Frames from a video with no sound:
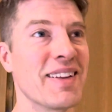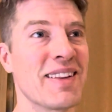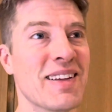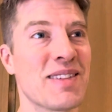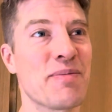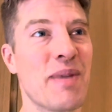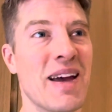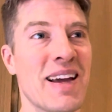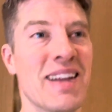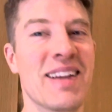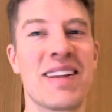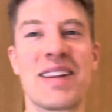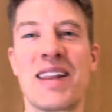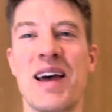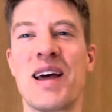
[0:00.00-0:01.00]
this may
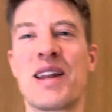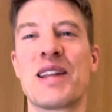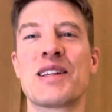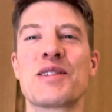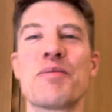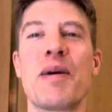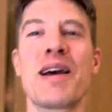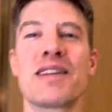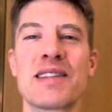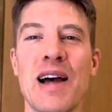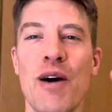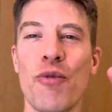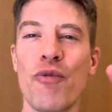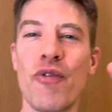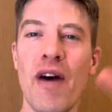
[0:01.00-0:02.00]

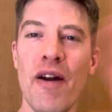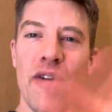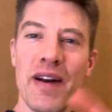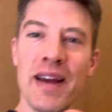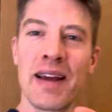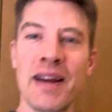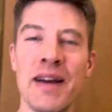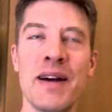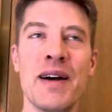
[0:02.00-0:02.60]
sound very,